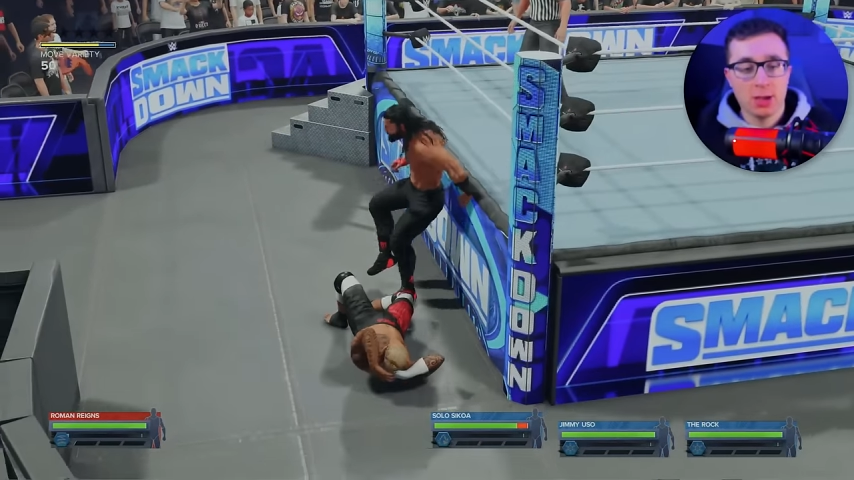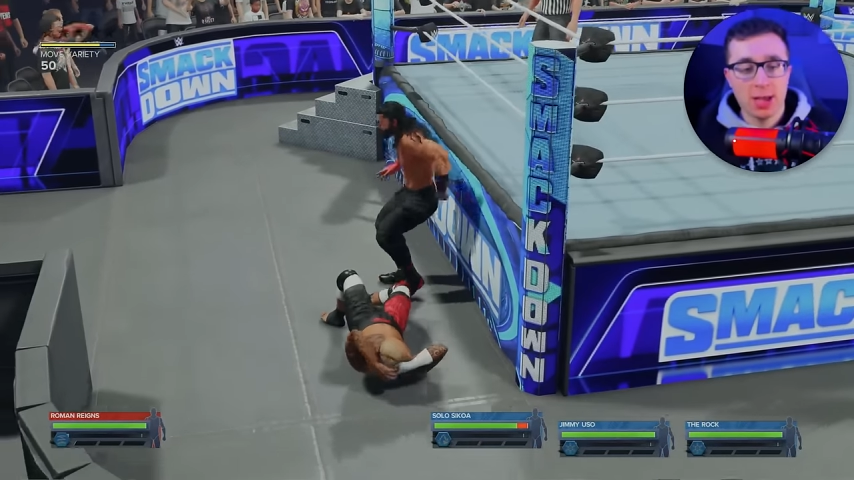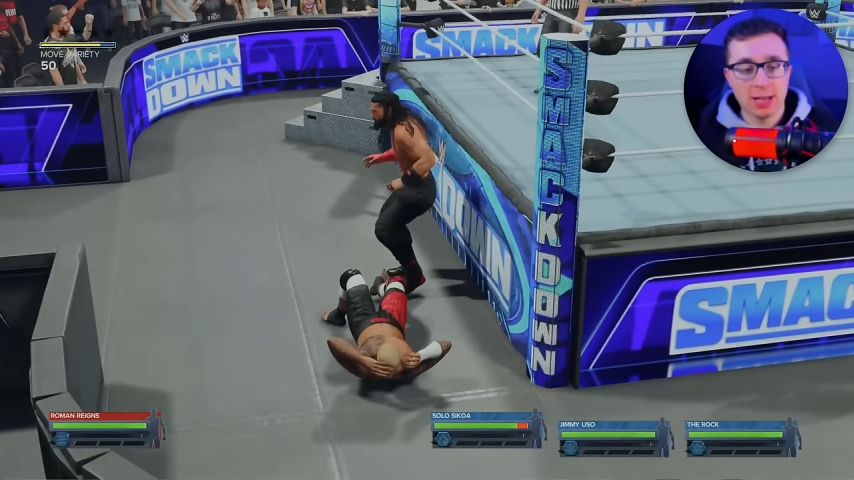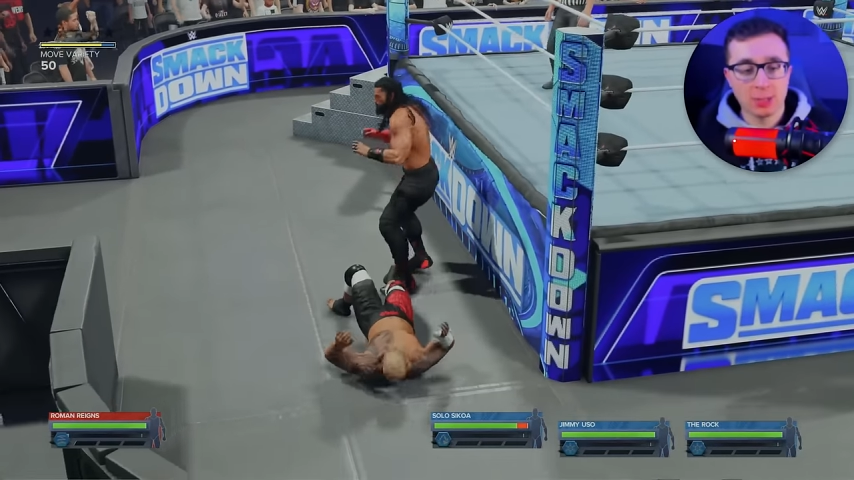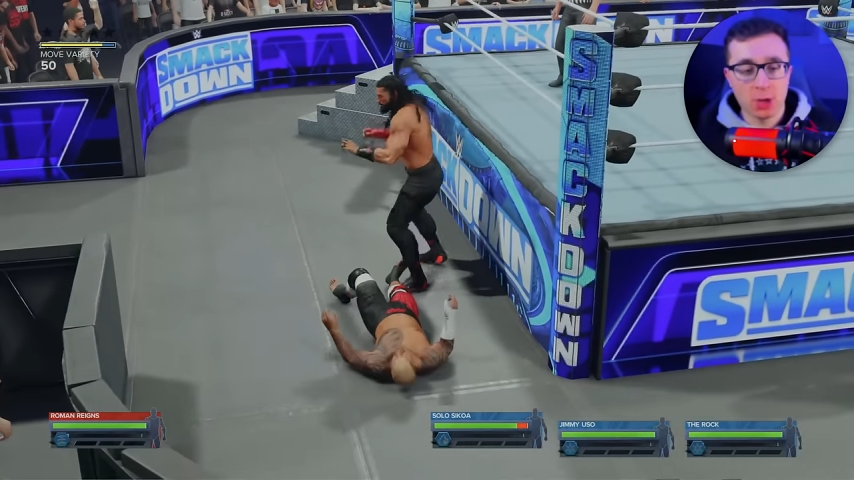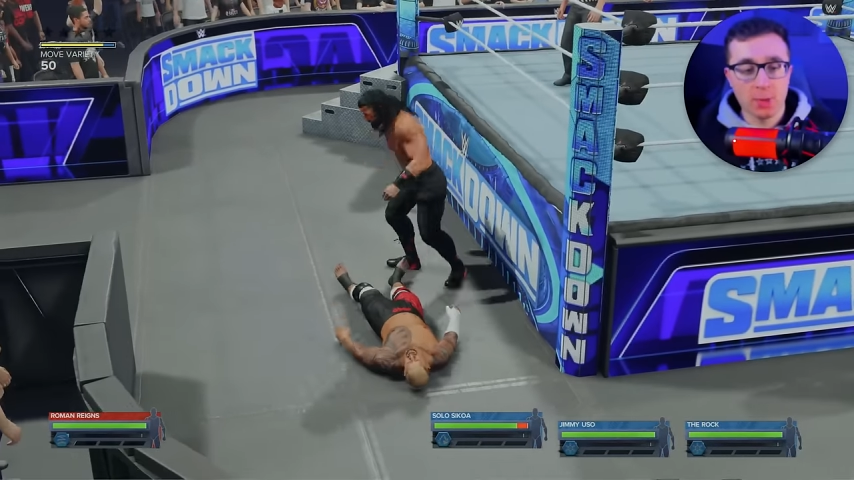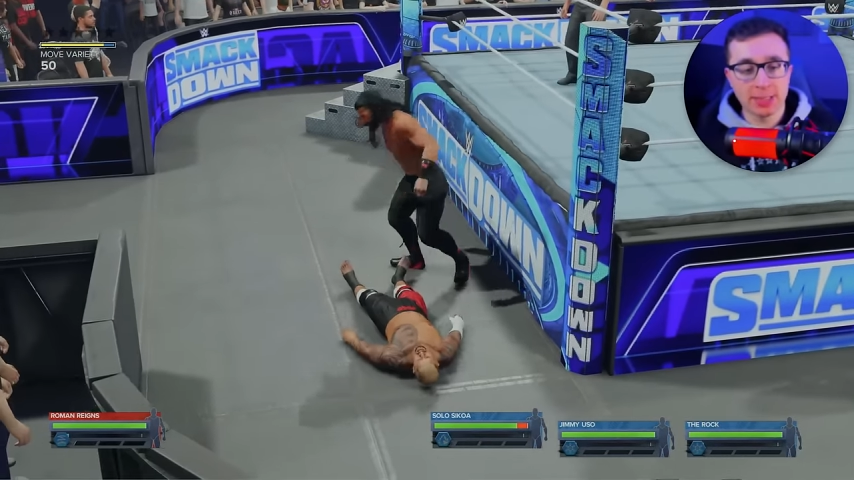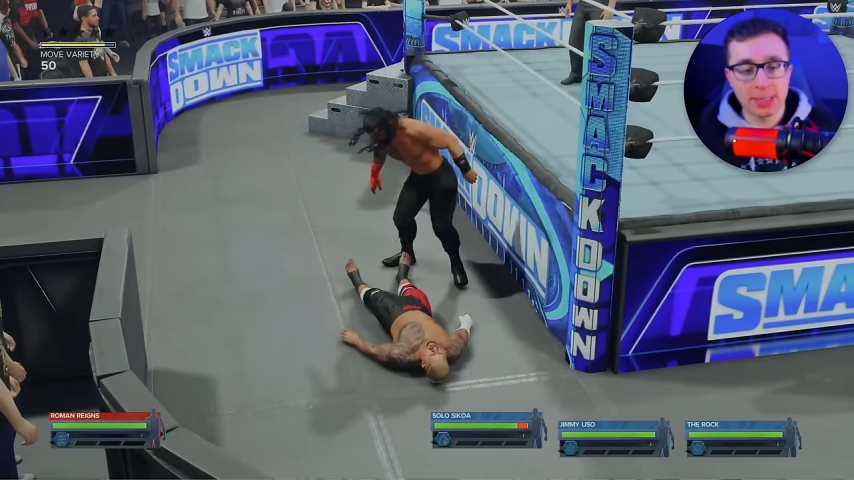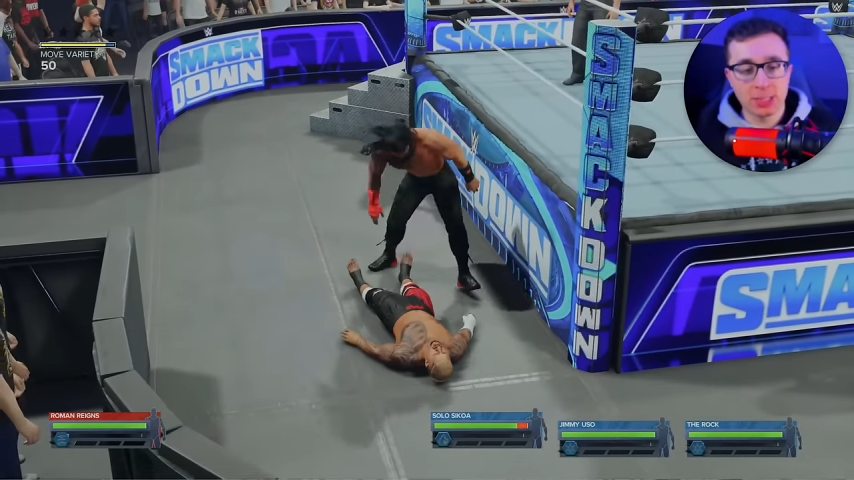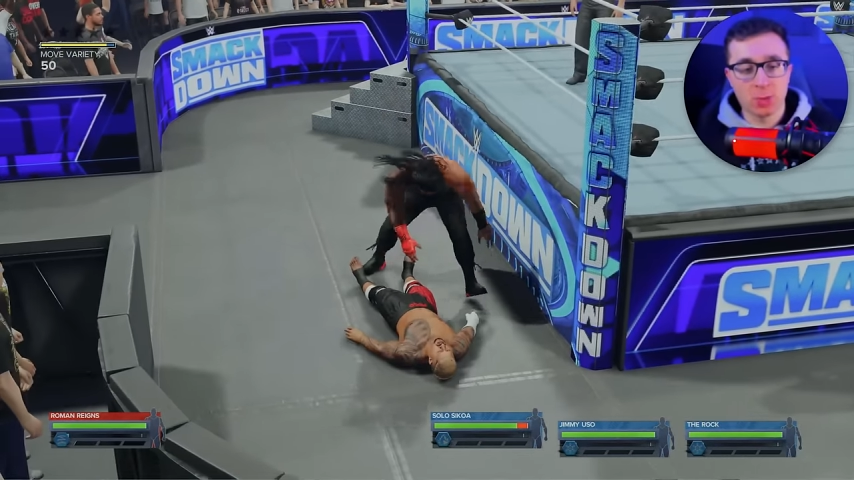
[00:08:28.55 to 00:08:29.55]
as always
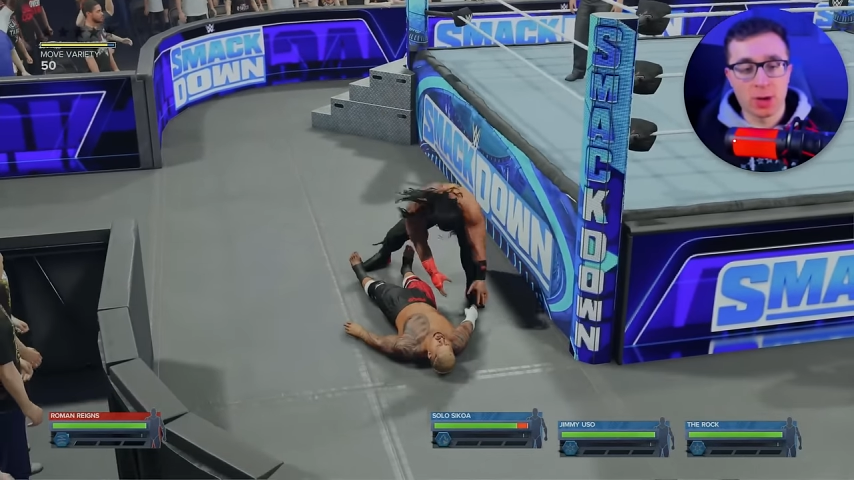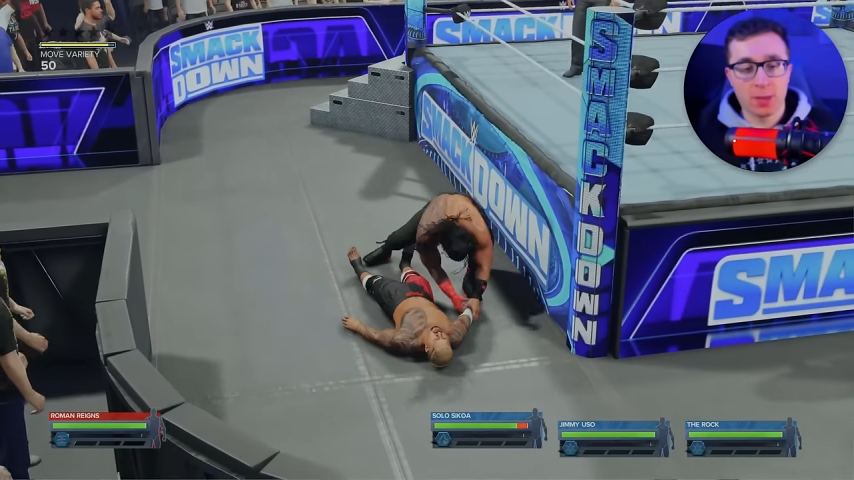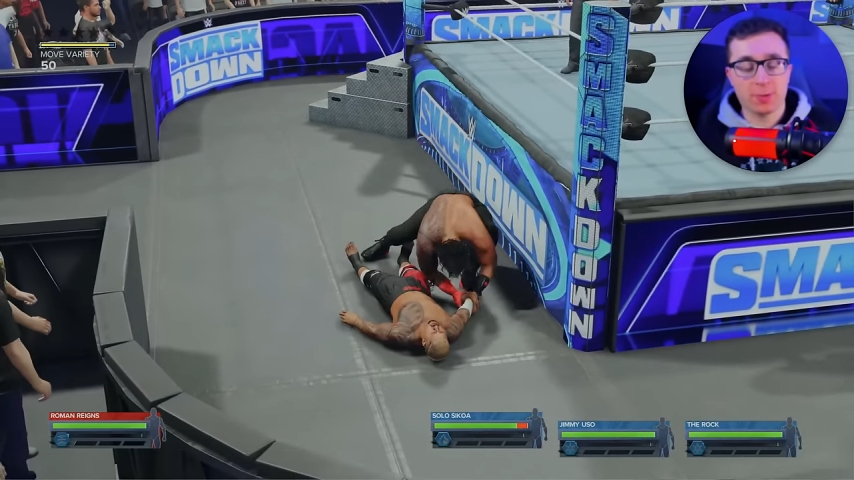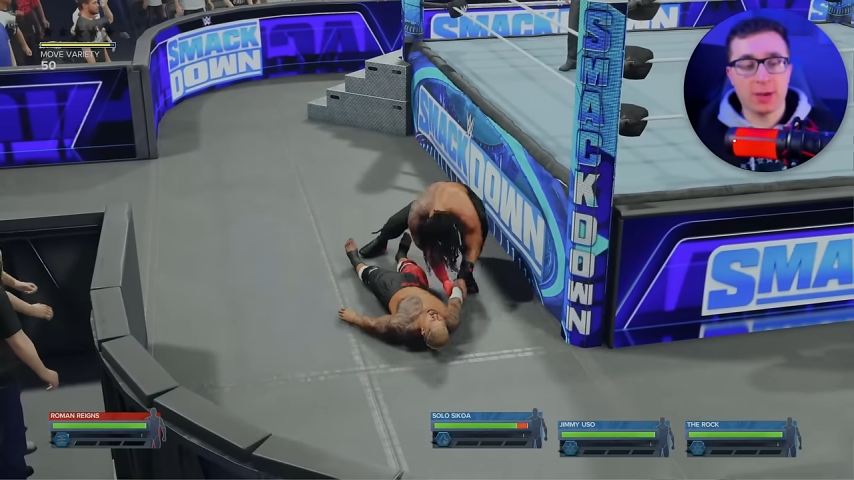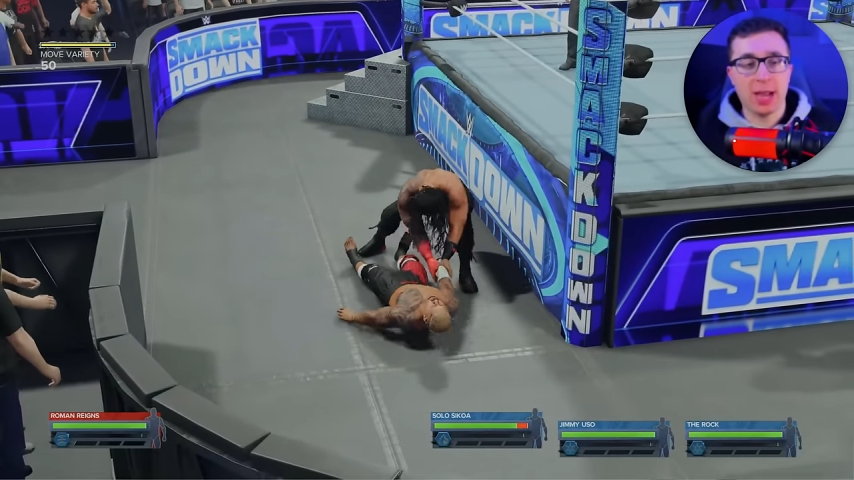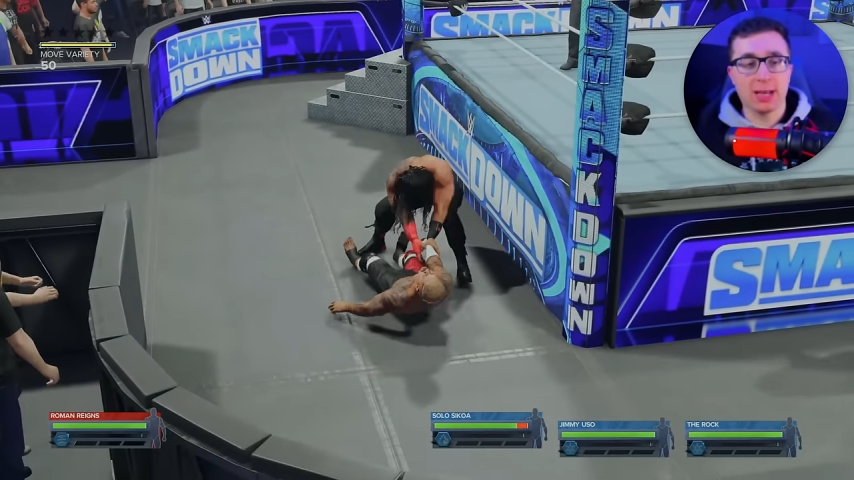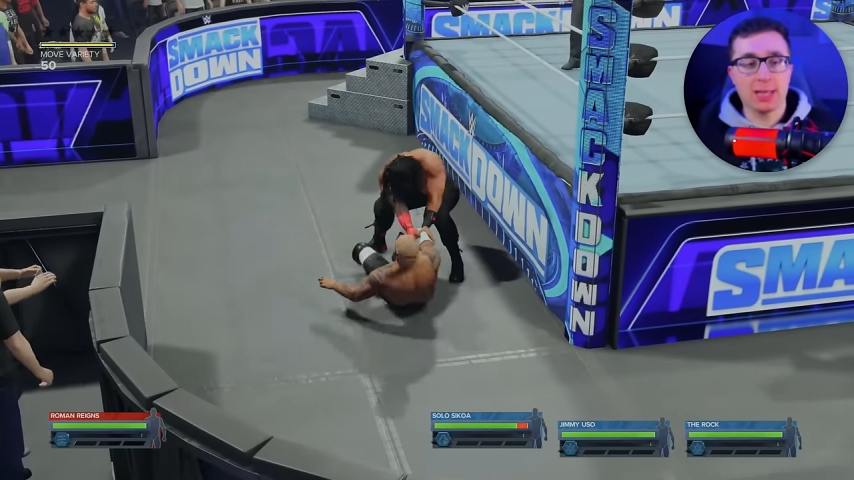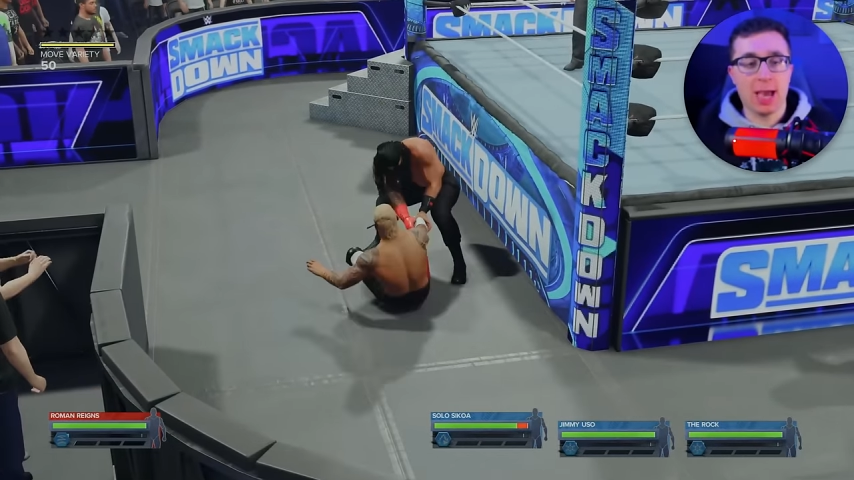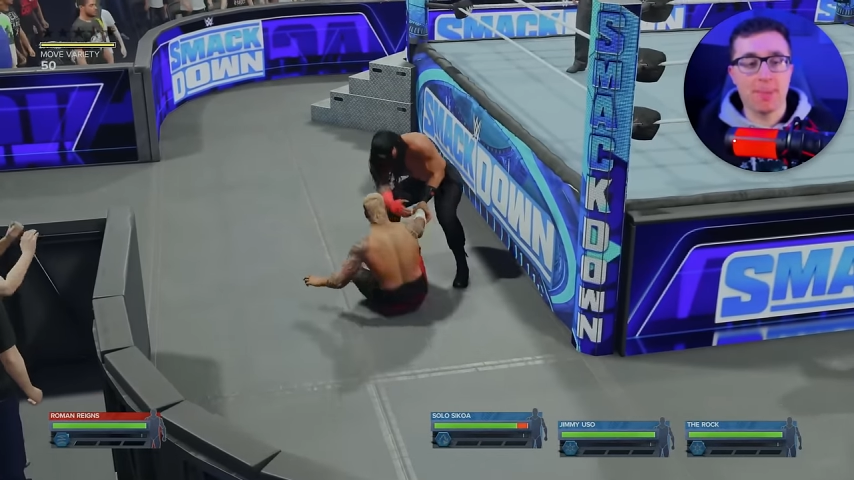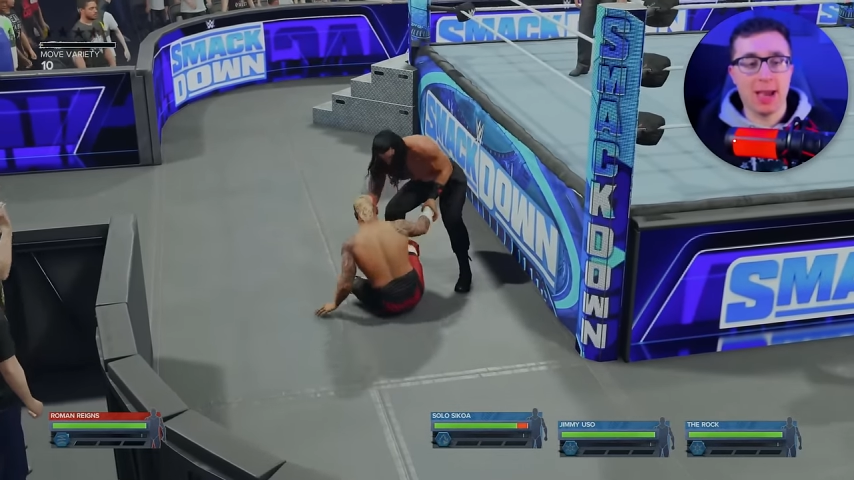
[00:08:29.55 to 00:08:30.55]
in these one-on-three
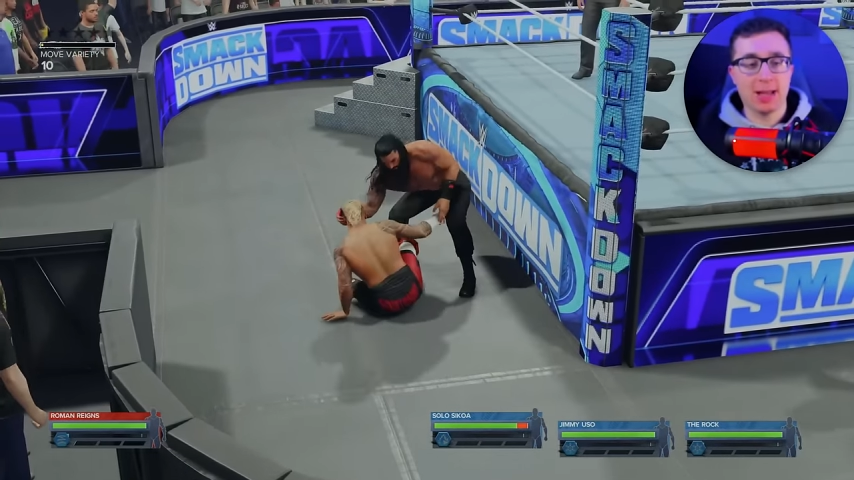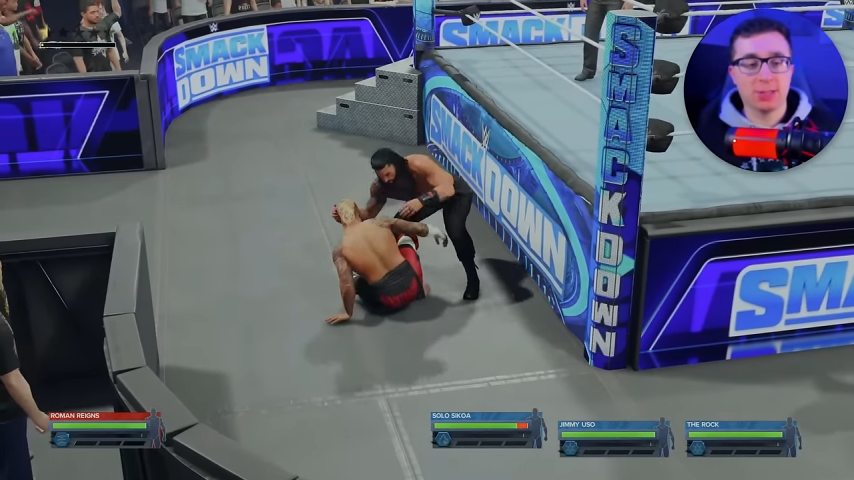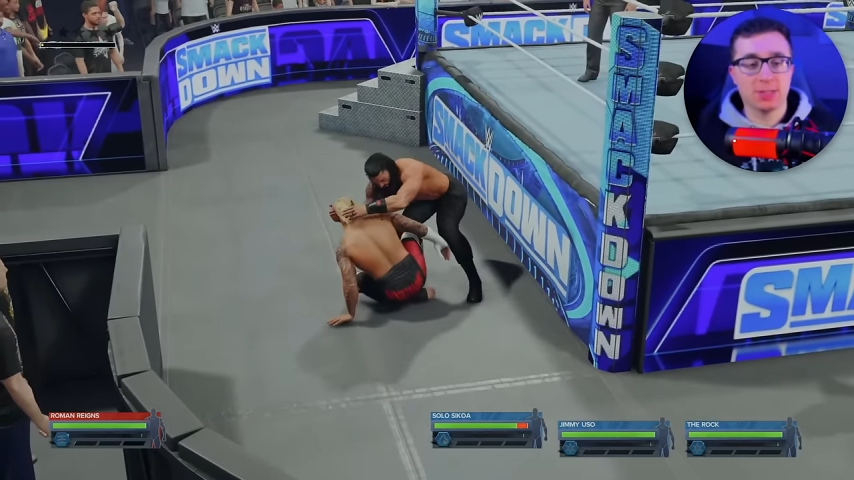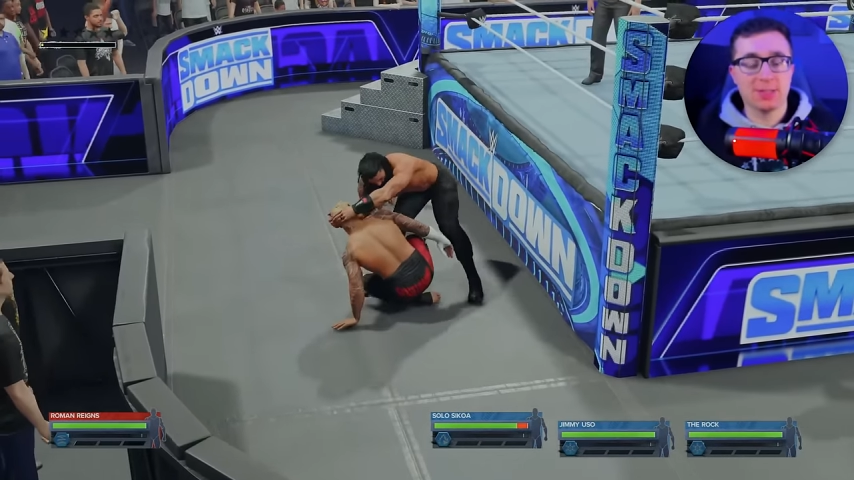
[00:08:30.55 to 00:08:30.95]
handicap matches,